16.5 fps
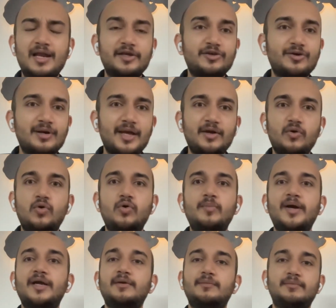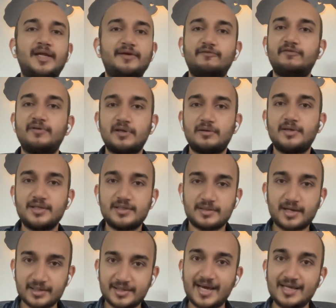Like you're like, oh my, like
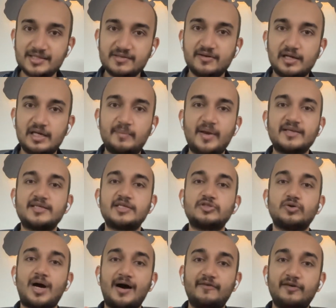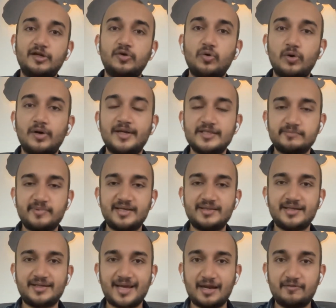it gets really messy. So our goal has been
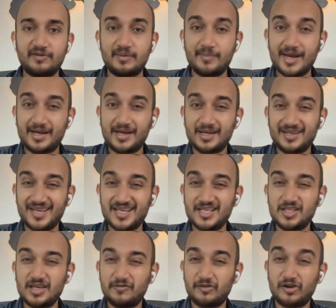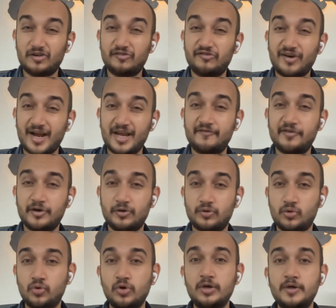that can we make it easy for a
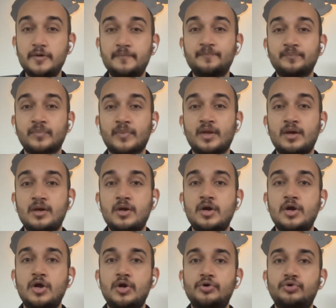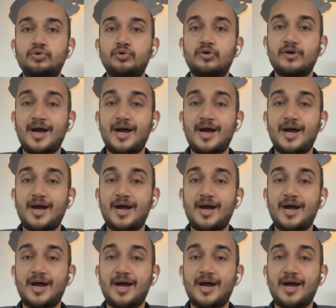5-year-old to